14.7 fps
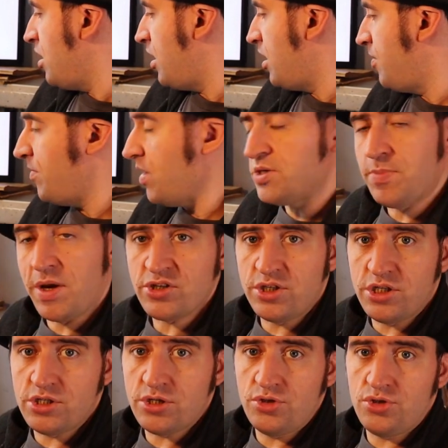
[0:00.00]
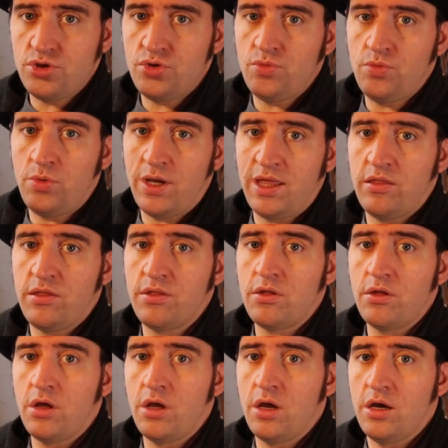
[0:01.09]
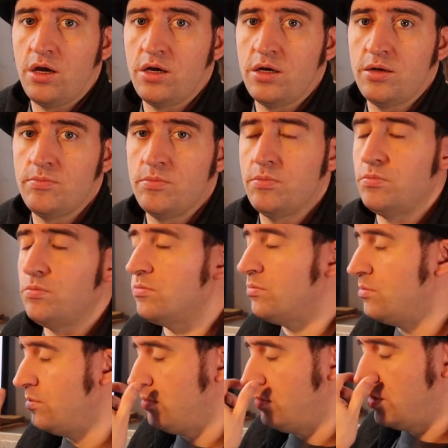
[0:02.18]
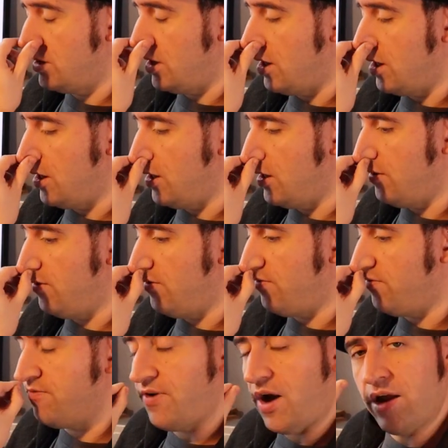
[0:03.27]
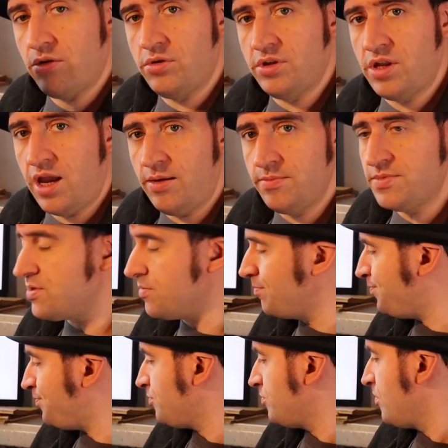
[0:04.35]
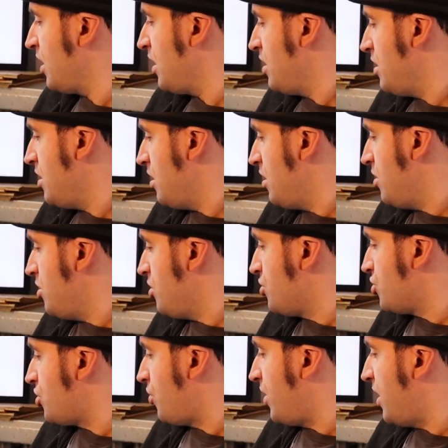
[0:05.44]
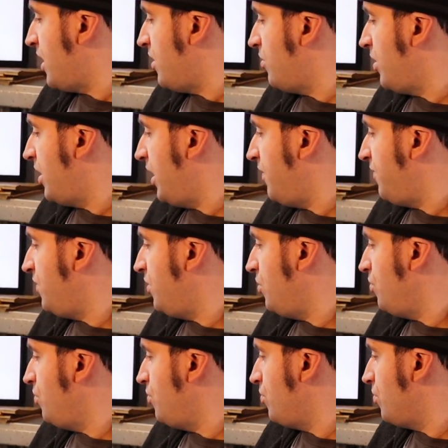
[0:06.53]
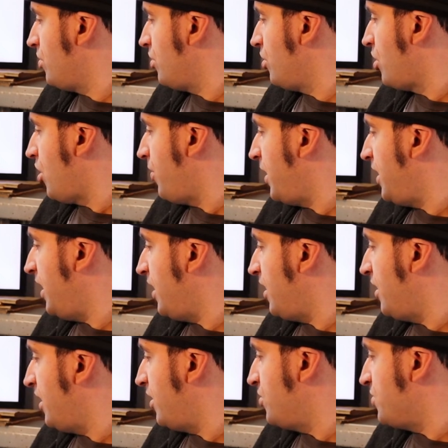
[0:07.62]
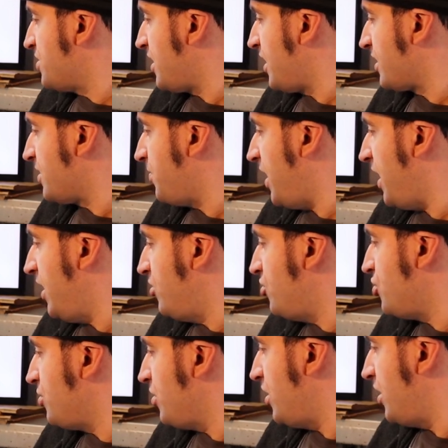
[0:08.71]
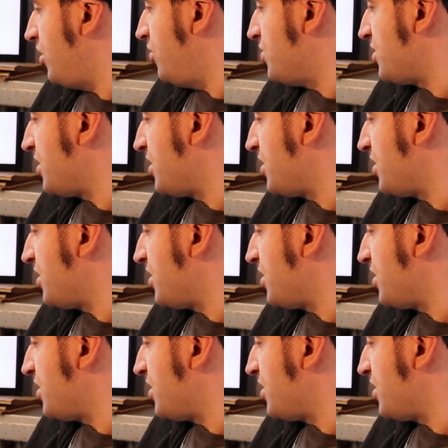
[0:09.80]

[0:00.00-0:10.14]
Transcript: especially to do with file names. So now if you go in here and you select the page and